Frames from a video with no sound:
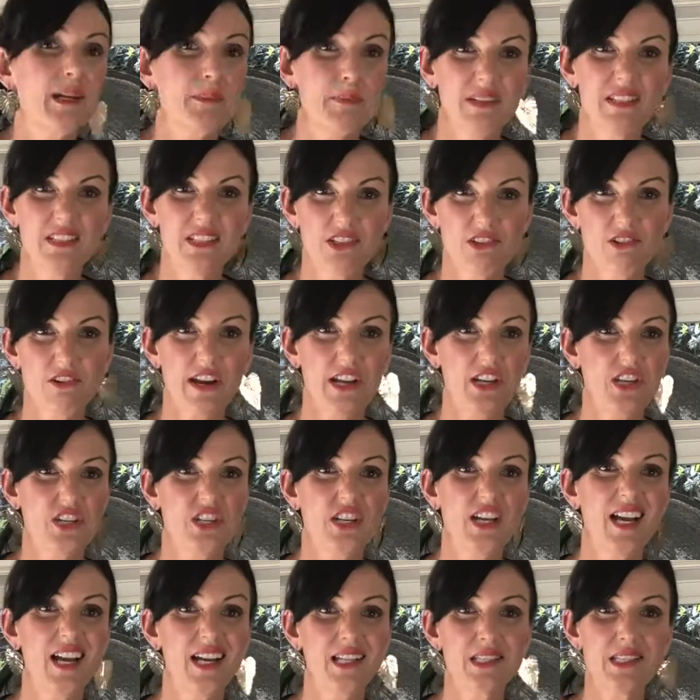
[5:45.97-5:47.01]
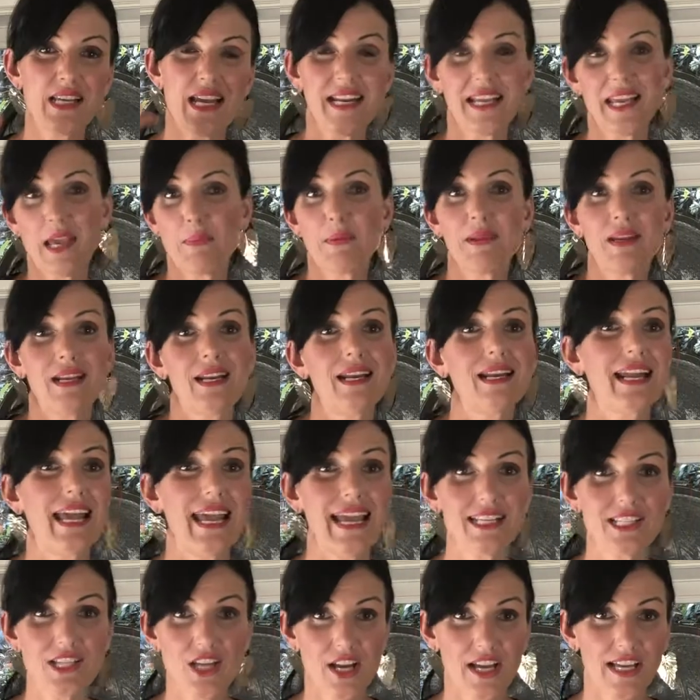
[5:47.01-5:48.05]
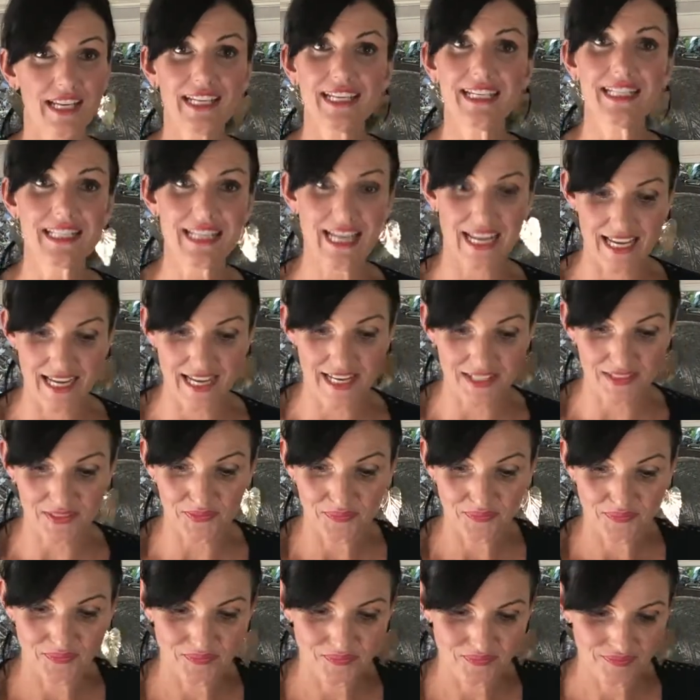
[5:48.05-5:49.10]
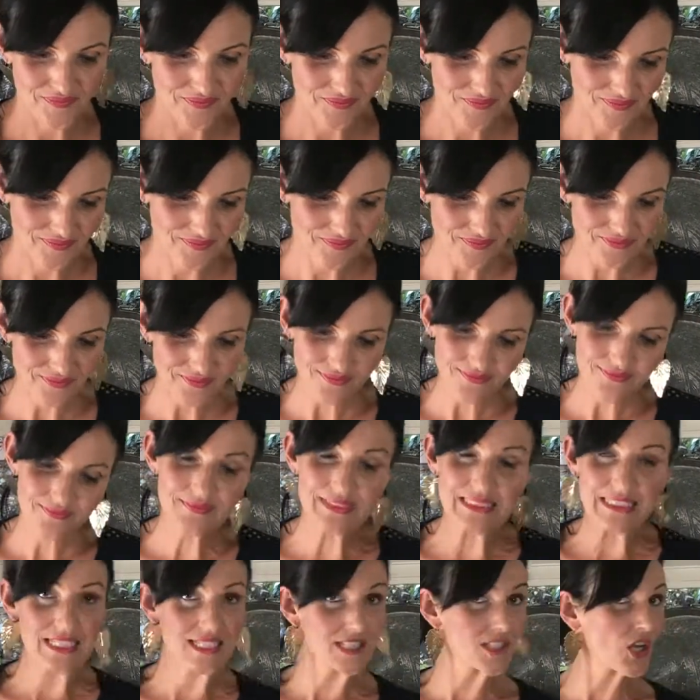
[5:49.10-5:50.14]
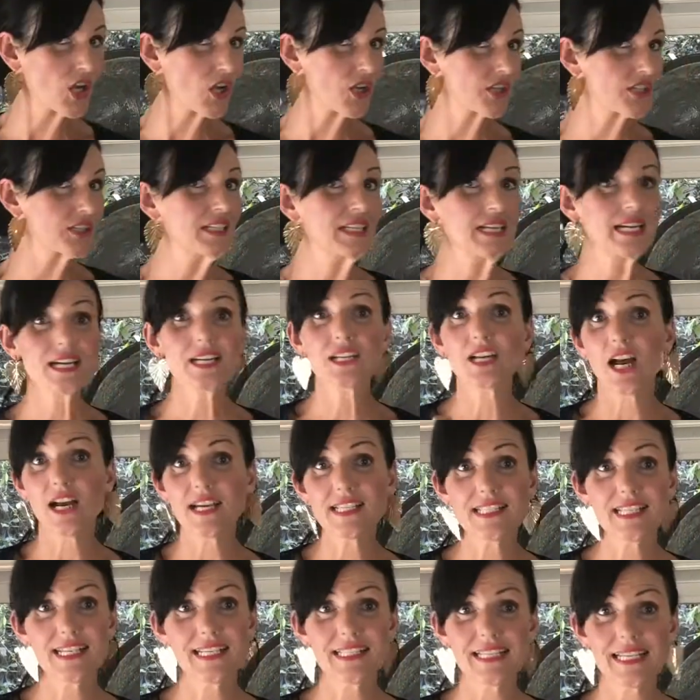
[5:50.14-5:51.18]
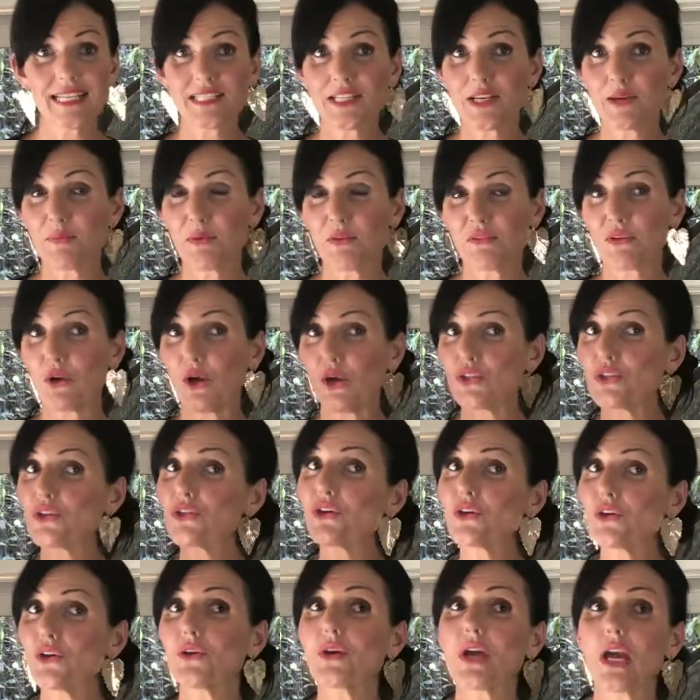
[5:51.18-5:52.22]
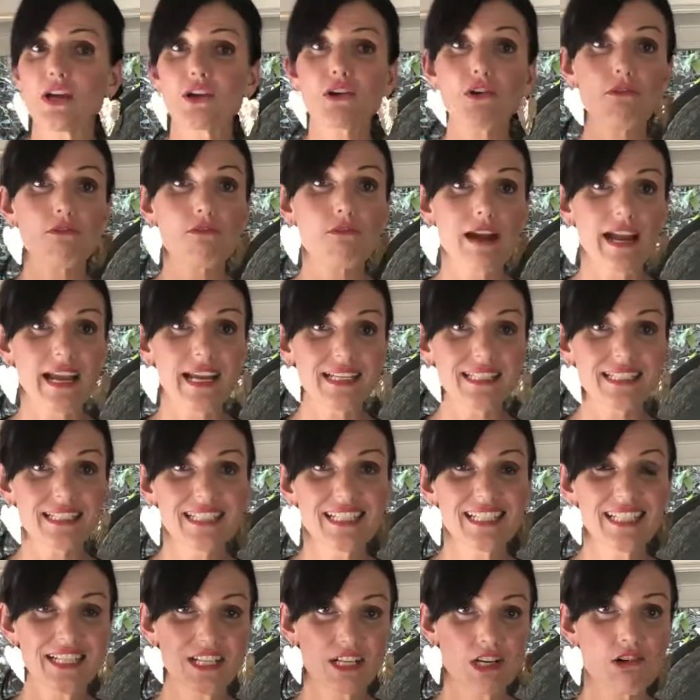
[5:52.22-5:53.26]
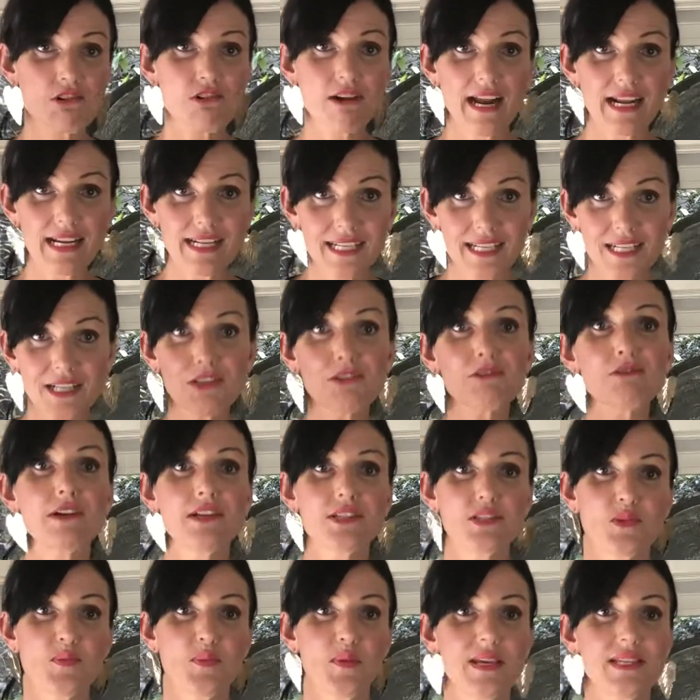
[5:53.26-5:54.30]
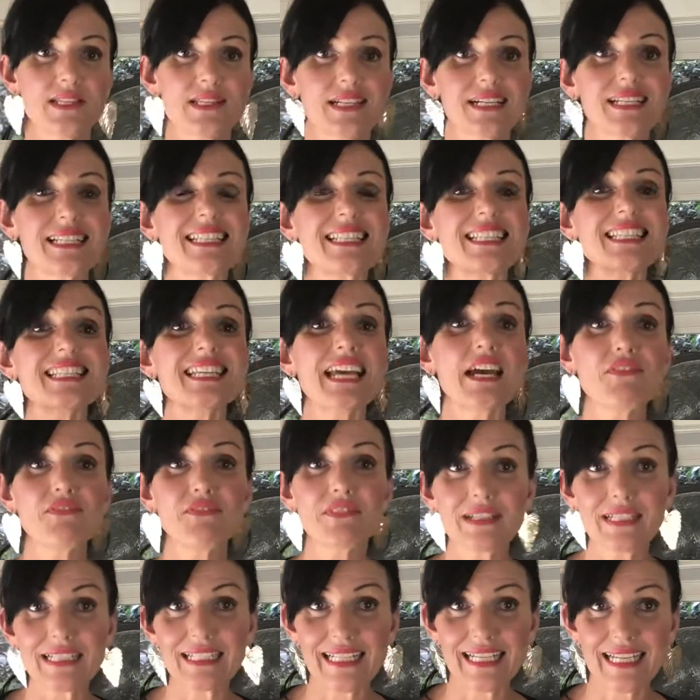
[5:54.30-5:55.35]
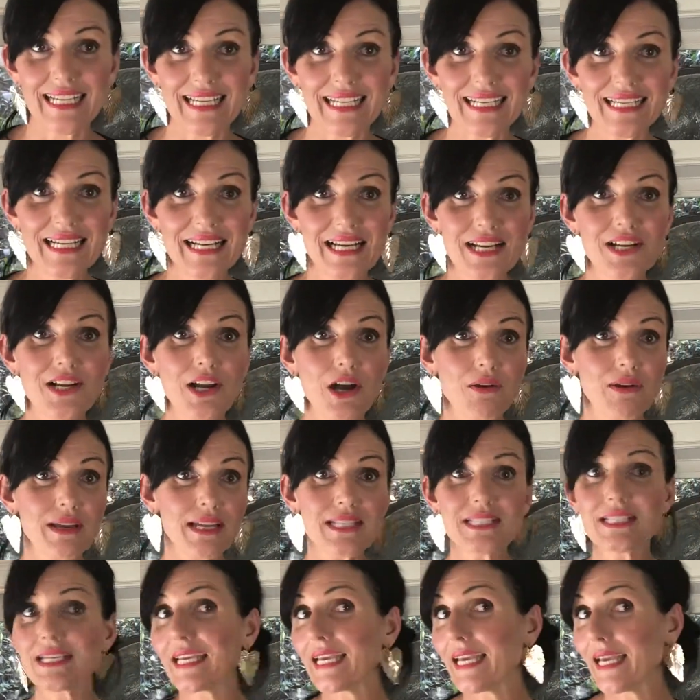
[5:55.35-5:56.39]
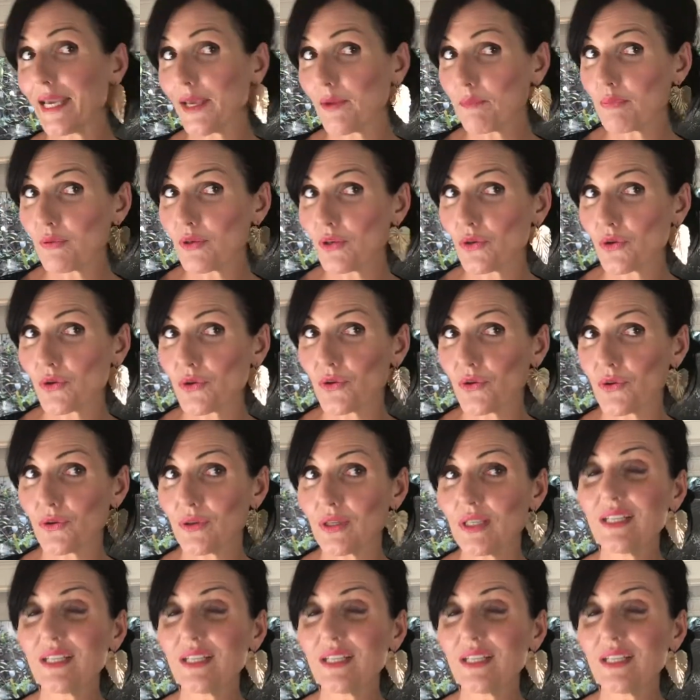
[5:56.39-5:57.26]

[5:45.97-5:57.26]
into great shards and keep it in an airtight container. So, nice easy tip. You've got 2 great cracker recipes that are definitely going to keep you